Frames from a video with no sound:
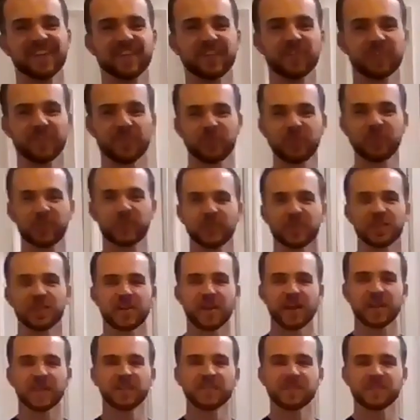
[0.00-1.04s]
So just a
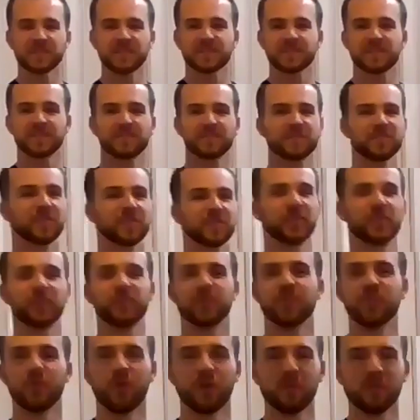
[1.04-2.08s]
nice,
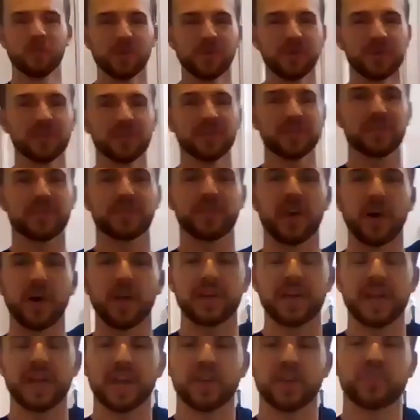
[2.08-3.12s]
normal,
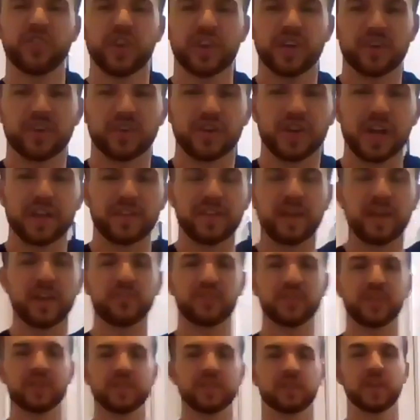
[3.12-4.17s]
solid handshake. You're not
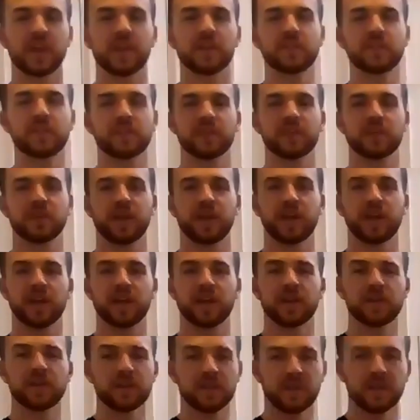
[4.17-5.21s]
tensing your
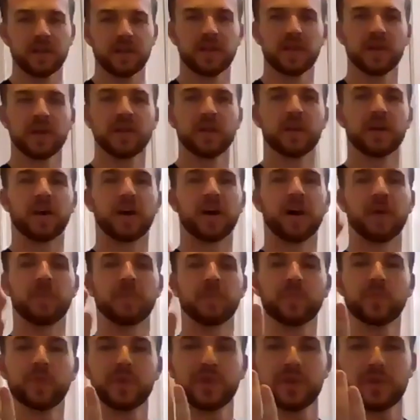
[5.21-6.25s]
hand.
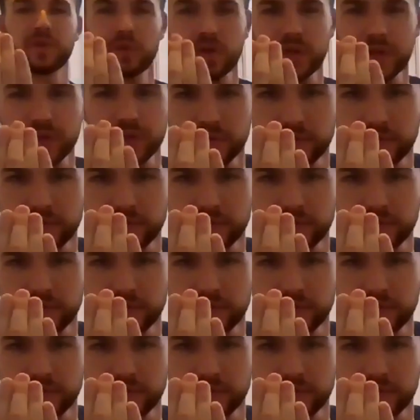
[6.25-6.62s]
When you look at the